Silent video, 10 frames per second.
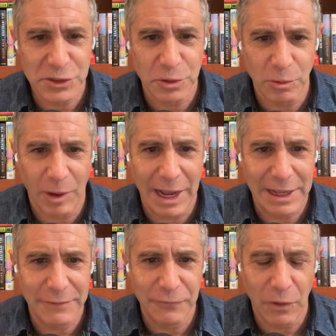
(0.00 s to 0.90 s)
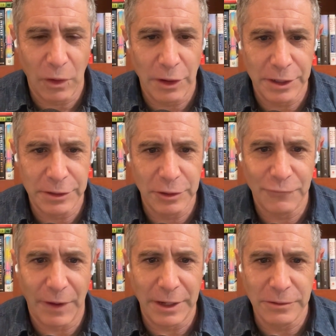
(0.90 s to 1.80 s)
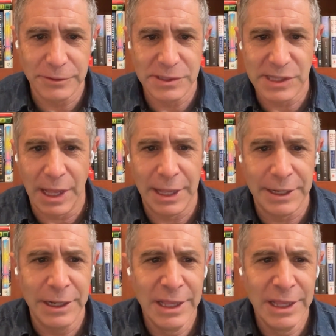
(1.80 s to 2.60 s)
to arrive on your final design.